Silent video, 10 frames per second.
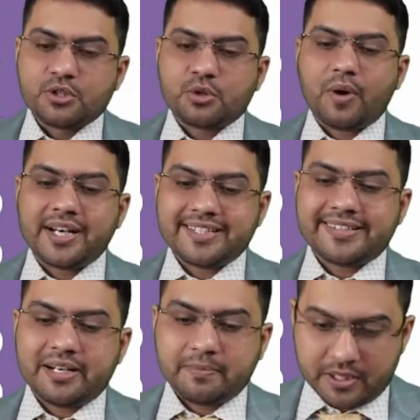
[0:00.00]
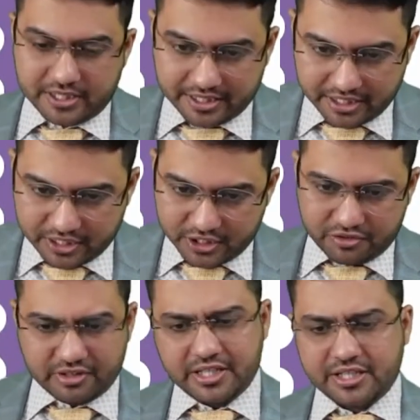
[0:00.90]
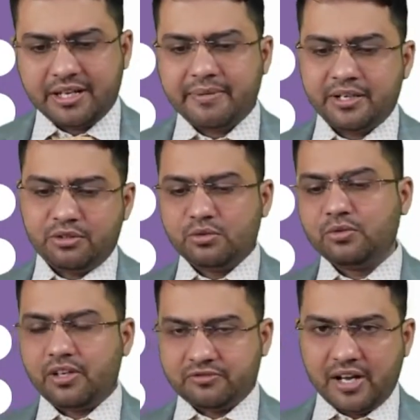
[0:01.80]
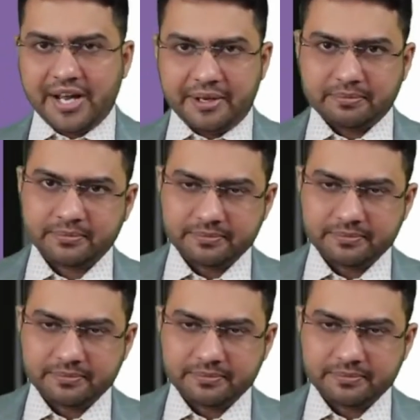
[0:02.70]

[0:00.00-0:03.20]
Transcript: So what is that percentage? 3, 7, 2 or 5?